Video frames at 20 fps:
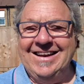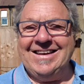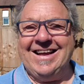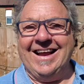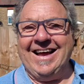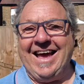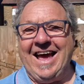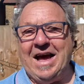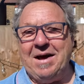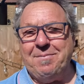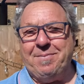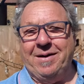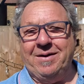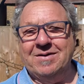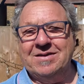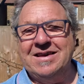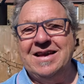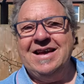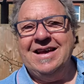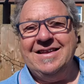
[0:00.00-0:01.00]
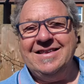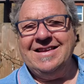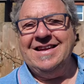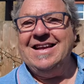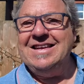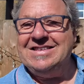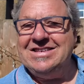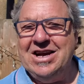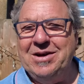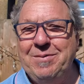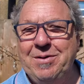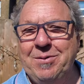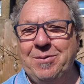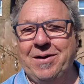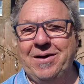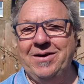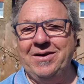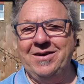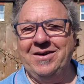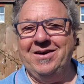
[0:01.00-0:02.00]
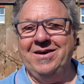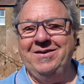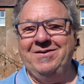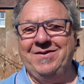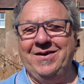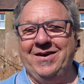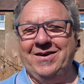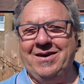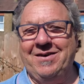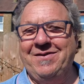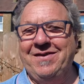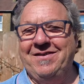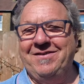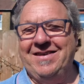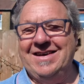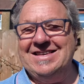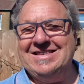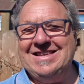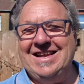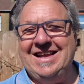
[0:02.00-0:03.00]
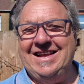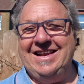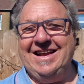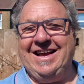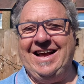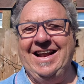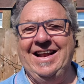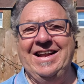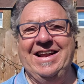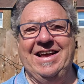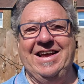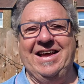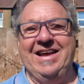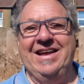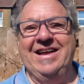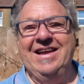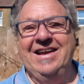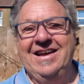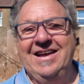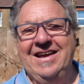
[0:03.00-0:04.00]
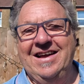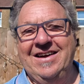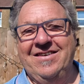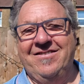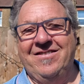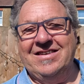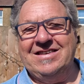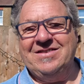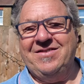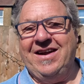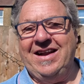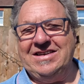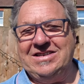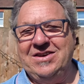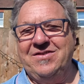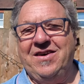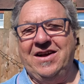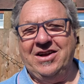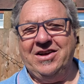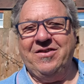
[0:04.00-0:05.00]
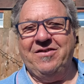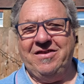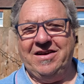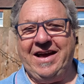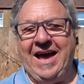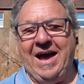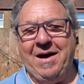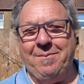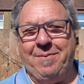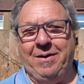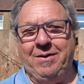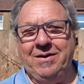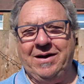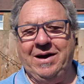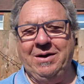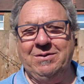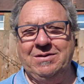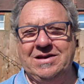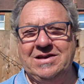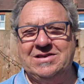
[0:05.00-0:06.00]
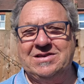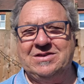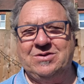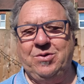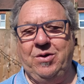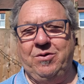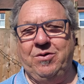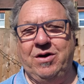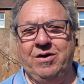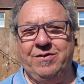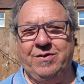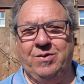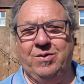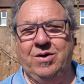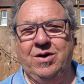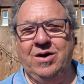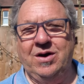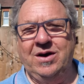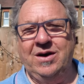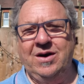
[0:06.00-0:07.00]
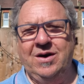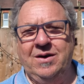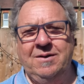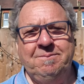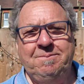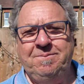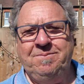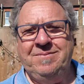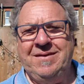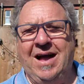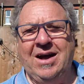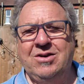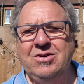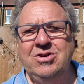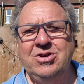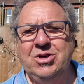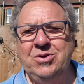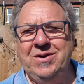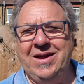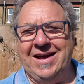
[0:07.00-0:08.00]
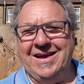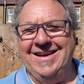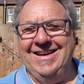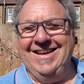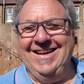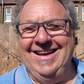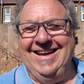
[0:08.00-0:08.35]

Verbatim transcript: Look at the catapults. Then they showed me one on the vlog. I think I might have said it. They're killing it. So actually, one going the a catapult killed this squirrel, and I thought I couldn't do that.